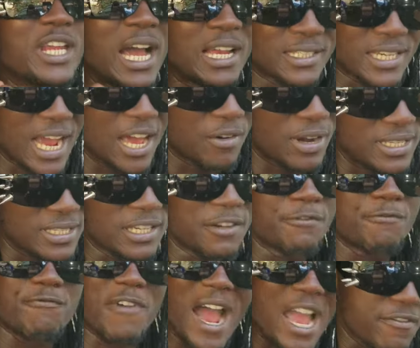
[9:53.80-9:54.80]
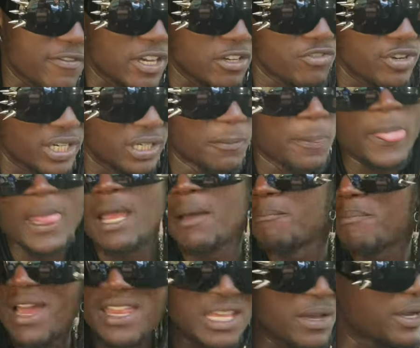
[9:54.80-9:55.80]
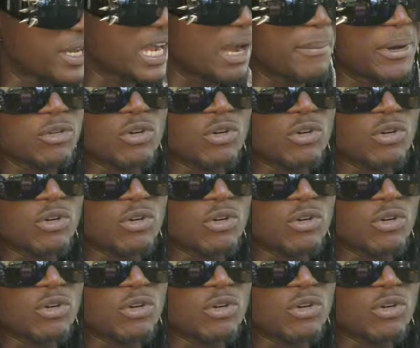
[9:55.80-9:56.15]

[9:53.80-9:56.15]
ataano as in 500 by the way kama